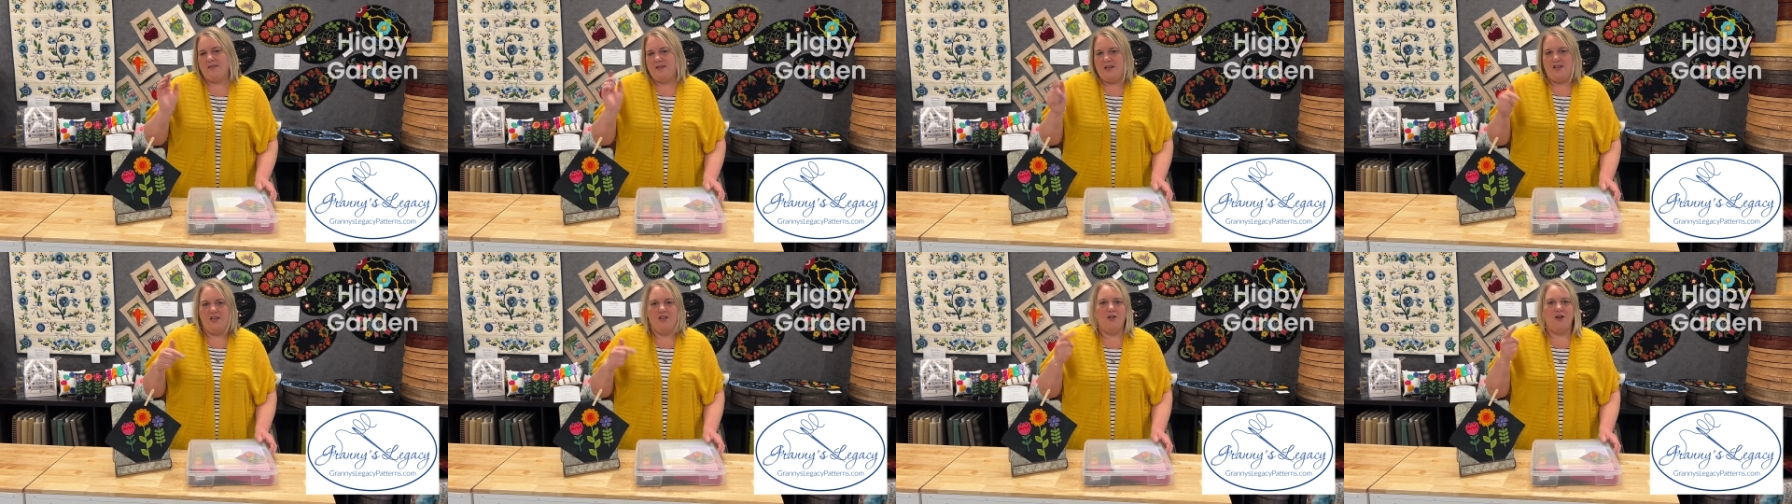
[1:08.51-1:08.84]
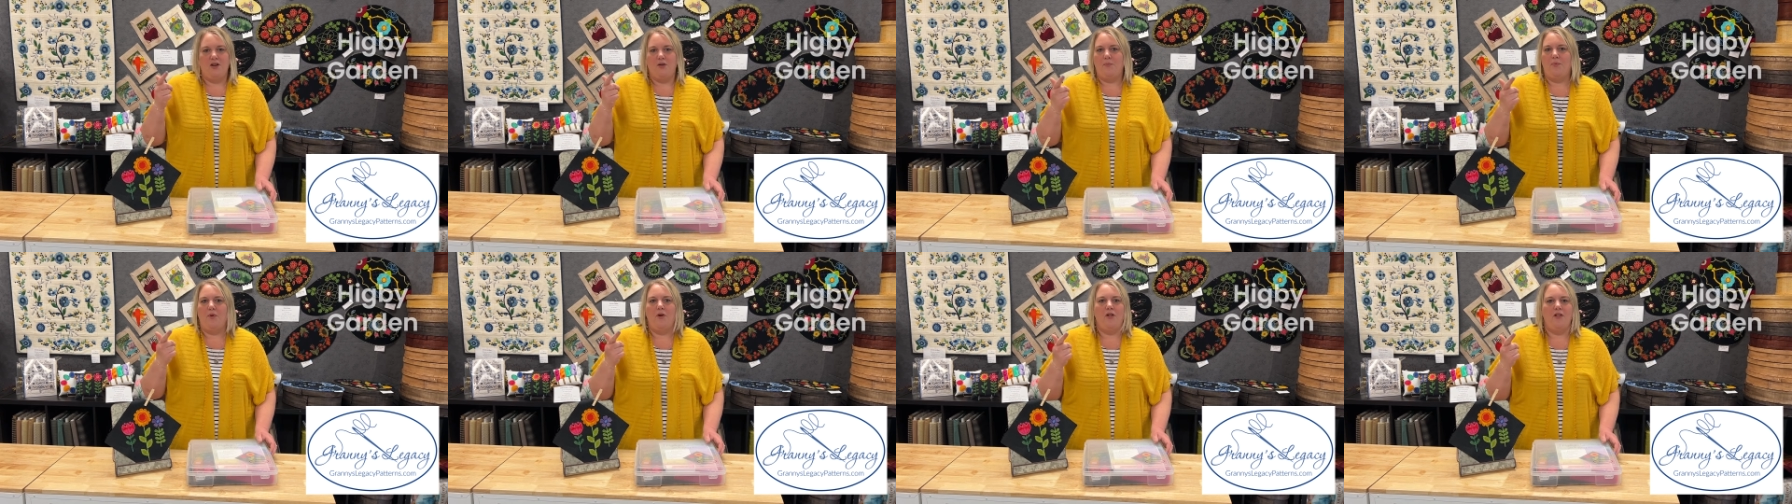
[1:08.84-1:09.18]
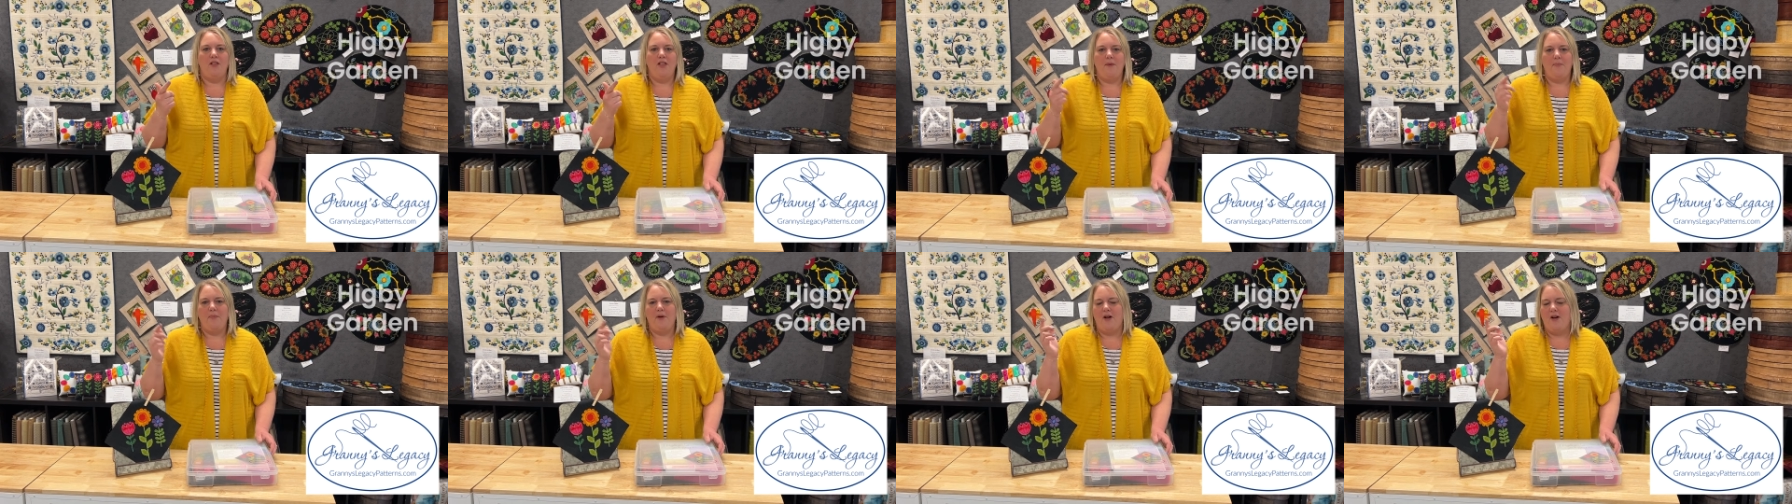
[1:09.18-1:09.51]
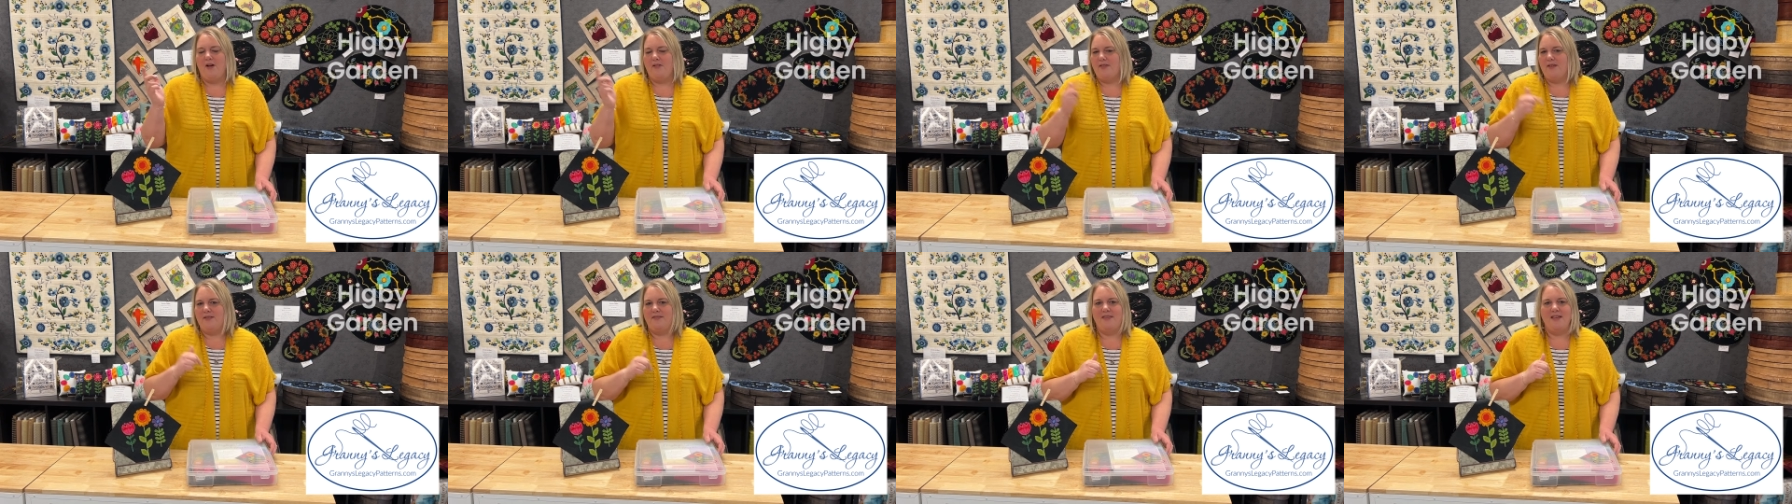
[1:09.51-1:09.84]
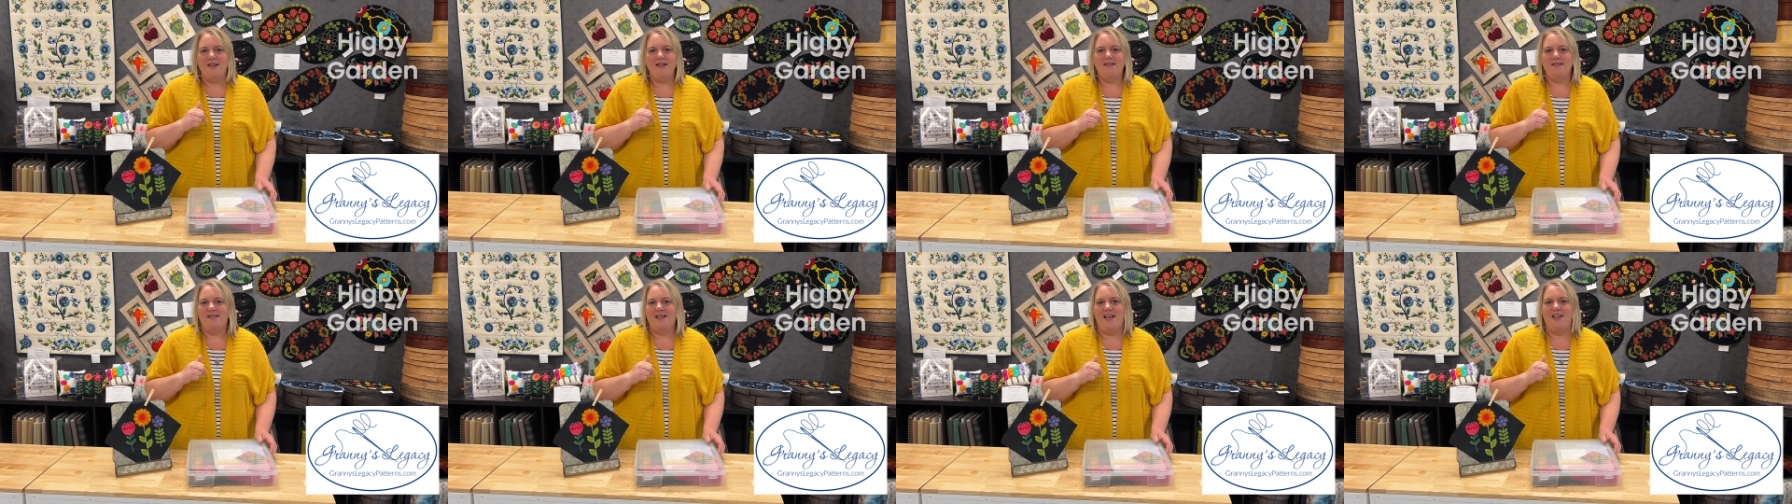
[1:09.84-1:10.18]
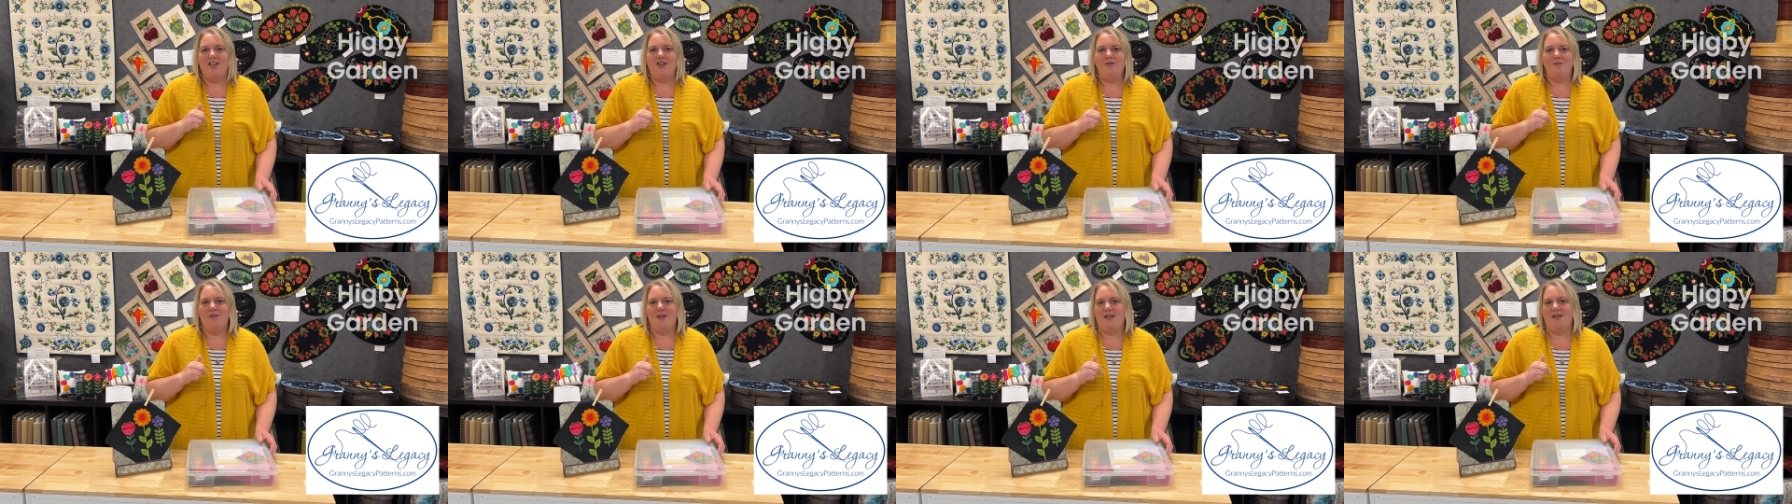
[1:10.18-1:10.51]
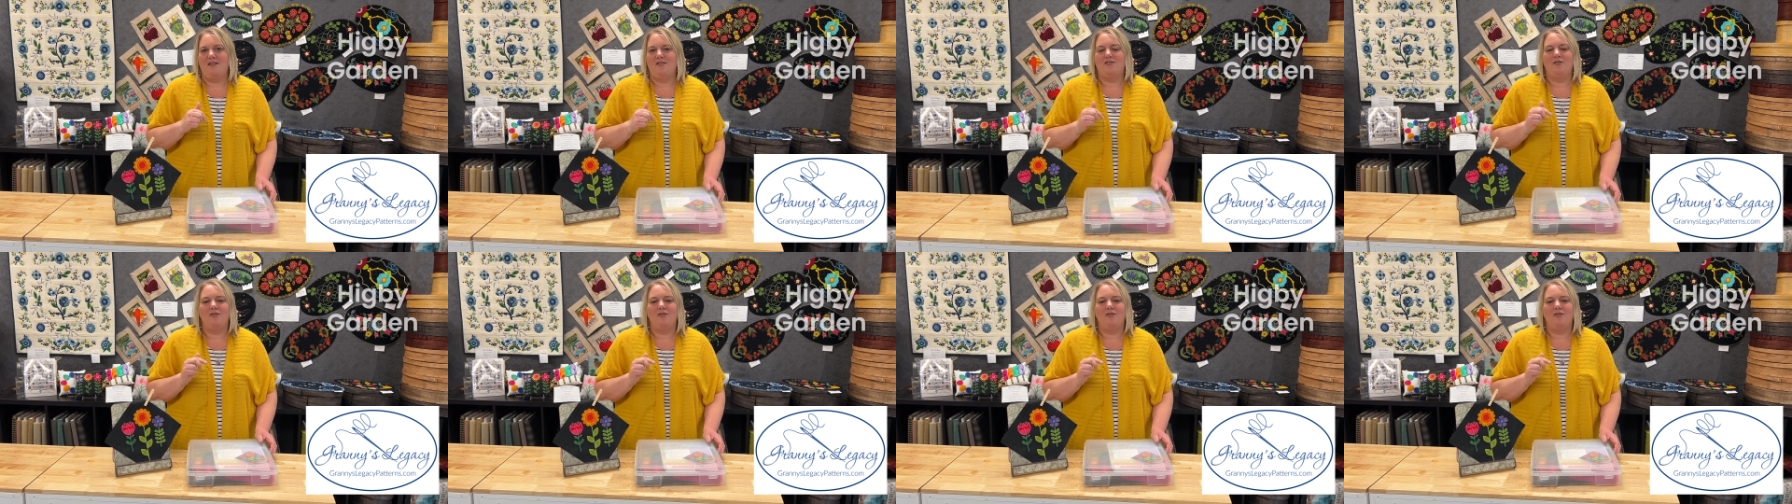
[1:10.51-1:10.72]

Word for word: it'll pull up all the things that you need.